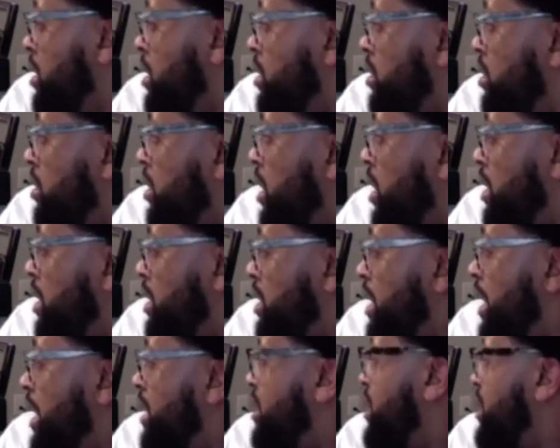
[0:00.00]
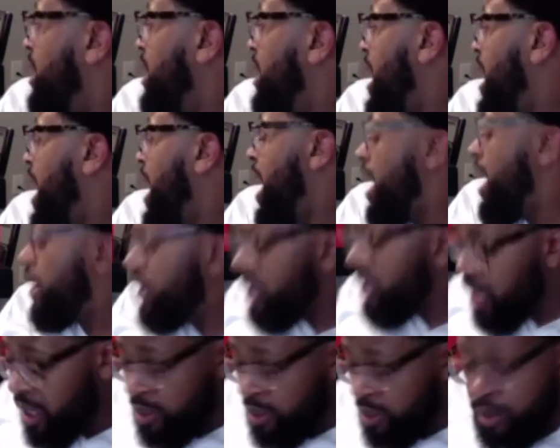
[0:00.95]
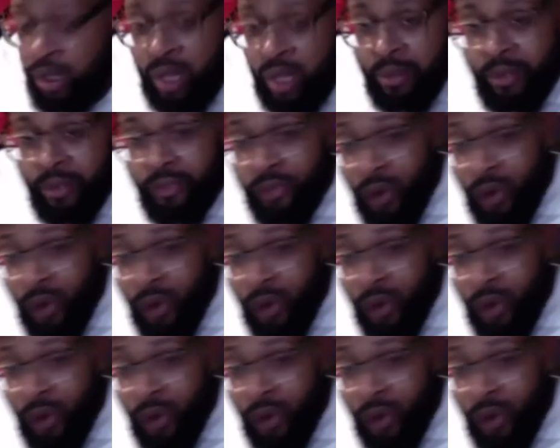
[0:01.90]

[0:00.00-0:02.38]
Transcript: So I just had to say that, and then before I